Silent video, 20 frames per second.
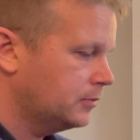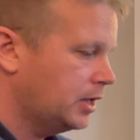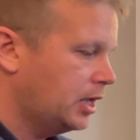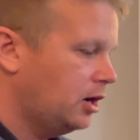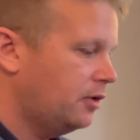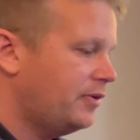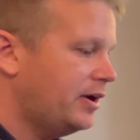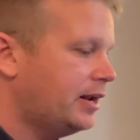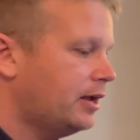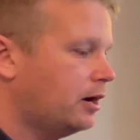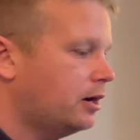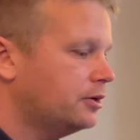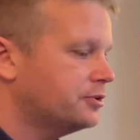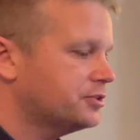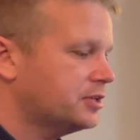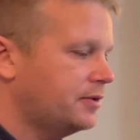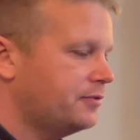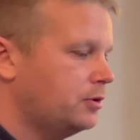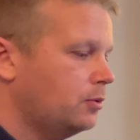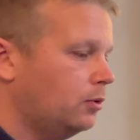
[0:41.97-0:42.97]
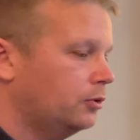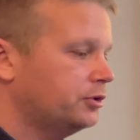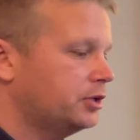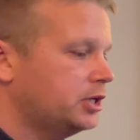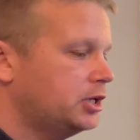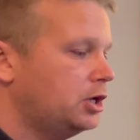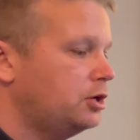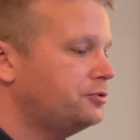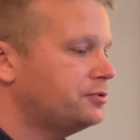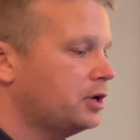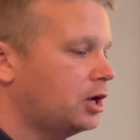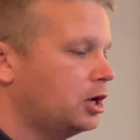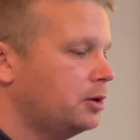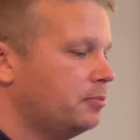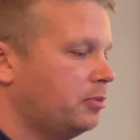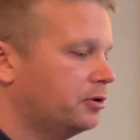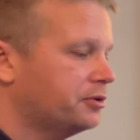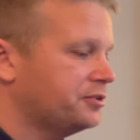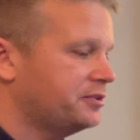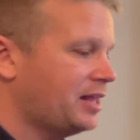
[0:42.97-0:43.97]
You'll then ask if you want to use the
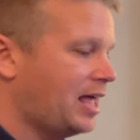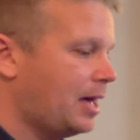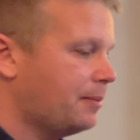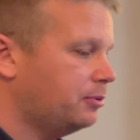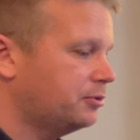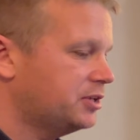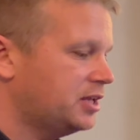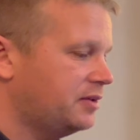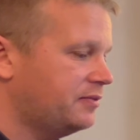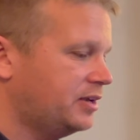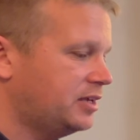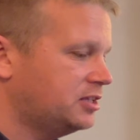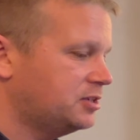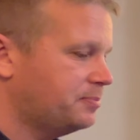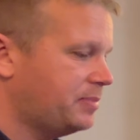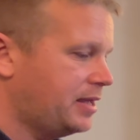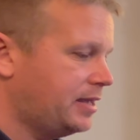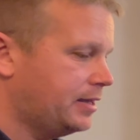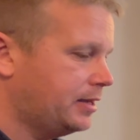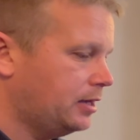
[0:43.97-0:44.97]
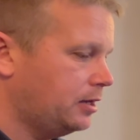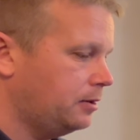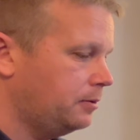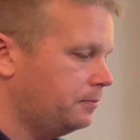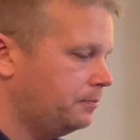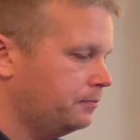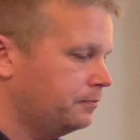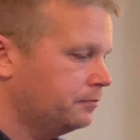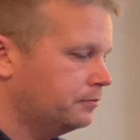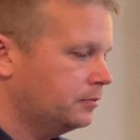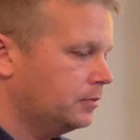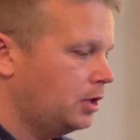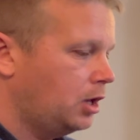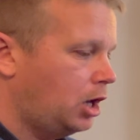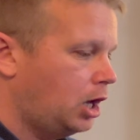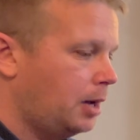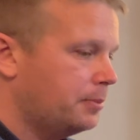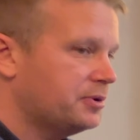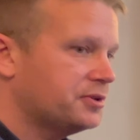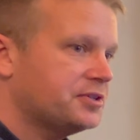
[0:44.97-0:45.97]
HomePod as an Apple TV speaker.
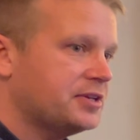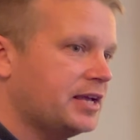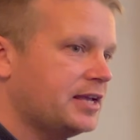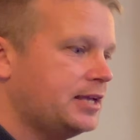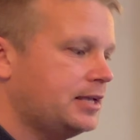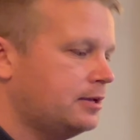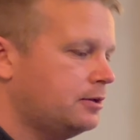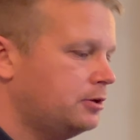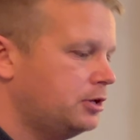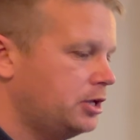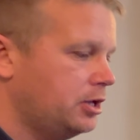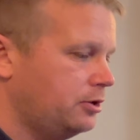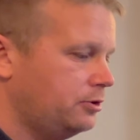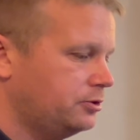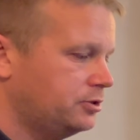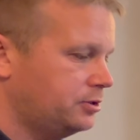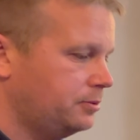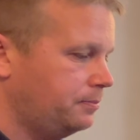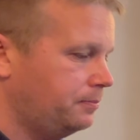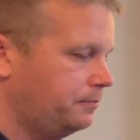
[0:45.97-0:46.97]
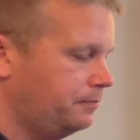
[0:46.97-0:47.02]
I'm going to say use.